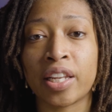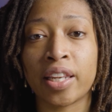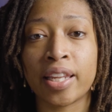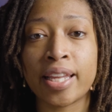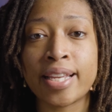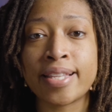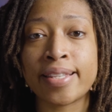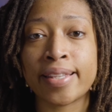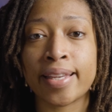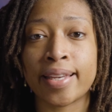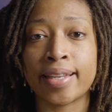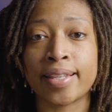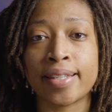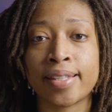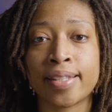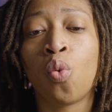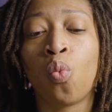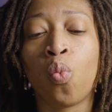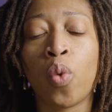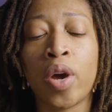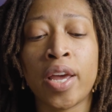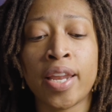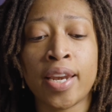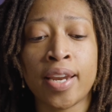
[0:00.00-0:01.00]
lens is.
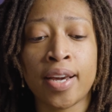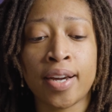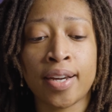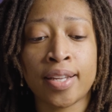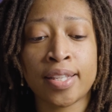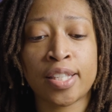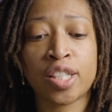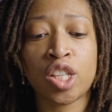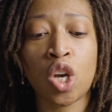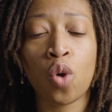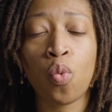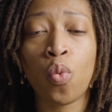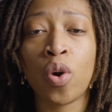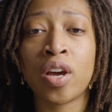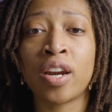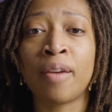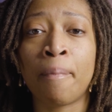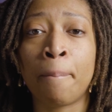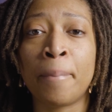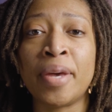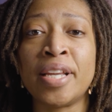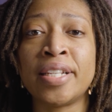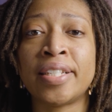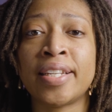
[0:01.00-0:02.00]
When
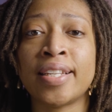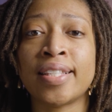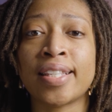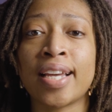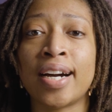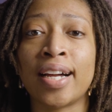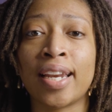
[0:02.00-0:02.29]
someone mentions